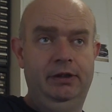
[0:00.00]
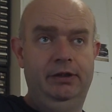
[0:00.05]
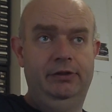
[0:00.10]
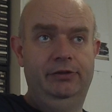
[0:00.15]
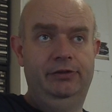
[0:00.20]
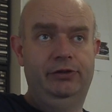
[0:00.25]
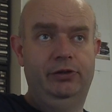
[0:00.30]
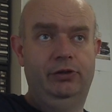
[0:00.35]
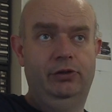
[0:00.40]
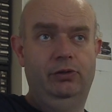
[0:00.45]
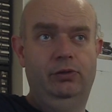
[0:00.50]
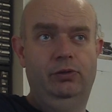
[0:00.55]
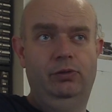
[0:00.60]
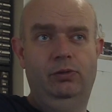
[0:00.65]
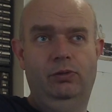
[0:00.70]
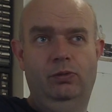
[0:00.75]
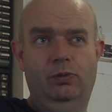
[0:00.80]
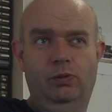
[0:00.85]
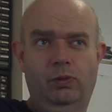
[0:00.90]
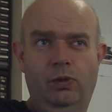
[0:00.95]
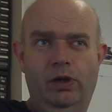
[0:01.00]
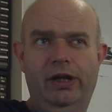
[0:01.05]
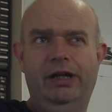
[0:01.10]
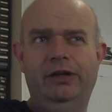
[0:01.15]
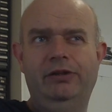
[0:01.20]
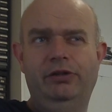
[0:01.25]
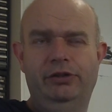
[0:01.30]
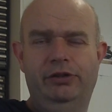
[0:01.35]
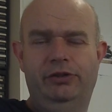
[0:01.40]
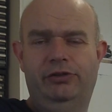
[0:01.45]
so what
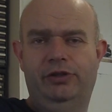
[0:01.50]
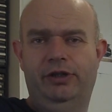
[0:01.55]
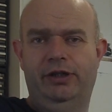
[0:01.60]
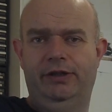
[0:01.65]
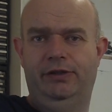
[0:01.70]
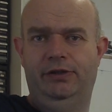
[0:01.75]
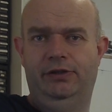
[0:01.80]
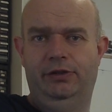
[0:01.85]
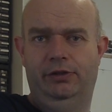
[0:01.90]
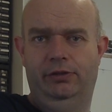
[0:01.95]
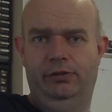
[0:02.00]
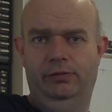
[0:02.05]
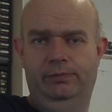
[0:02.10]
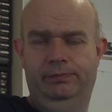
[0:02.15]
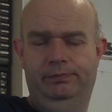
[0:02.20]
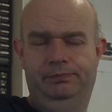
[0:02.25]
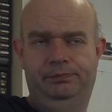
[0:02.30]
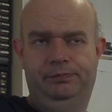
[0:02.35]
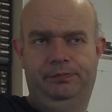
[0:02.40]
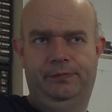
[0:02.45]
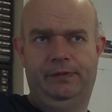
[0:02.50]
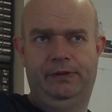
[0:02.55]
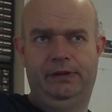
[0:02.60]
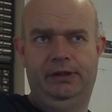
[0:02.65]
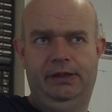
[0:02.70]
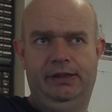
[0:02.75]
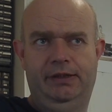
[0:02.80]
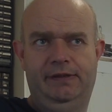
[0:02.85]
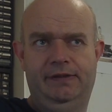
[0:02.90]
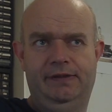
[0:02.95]
I'm going to try to do
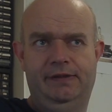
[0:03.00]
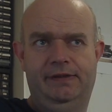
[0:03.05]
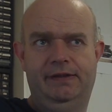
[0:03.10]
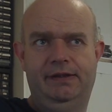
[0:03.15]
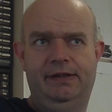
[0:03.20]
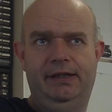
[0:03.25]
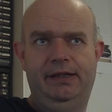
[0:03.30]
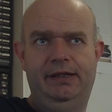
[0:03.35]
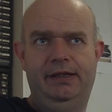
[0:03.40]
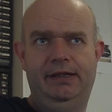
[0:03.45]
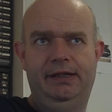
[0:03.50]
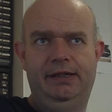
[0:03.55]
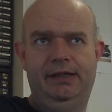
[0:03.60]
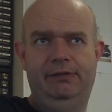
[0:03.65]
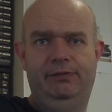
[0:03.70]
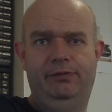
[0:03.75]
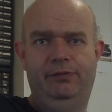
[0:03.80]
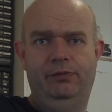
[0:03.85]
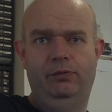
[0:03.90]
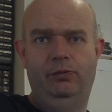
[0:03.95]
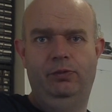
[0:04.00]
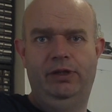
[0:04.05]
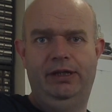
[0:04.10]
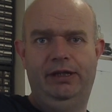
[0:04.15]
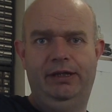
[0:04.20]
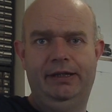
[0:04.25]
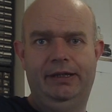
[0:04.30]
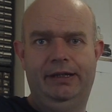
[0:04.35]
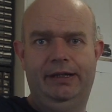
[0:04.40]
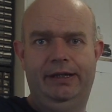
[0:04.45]
is to see if
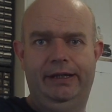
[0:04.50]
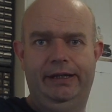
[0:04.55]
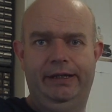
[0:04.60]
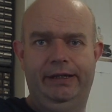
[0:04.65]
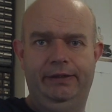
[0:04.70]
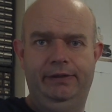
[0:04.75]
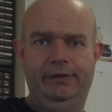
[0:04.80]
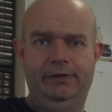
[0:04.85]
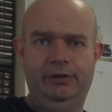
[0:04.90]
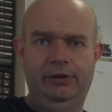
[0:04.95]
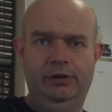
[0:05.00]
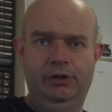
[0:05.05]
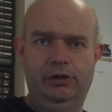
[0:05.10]
we can